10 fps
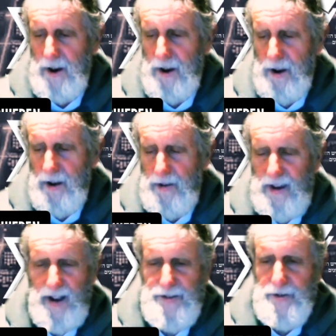
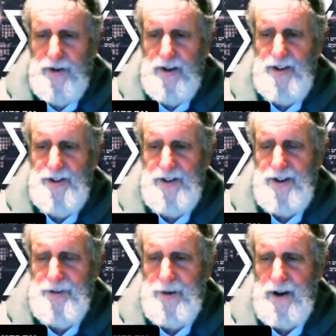The answer
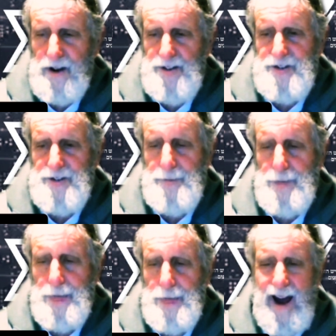is because
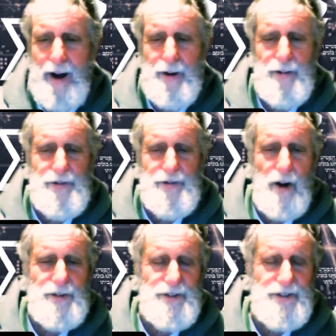out of
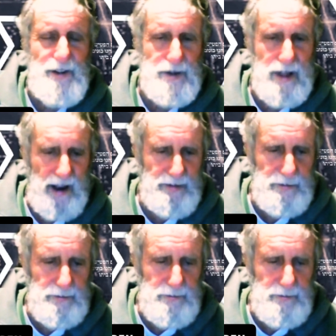darkness comes light.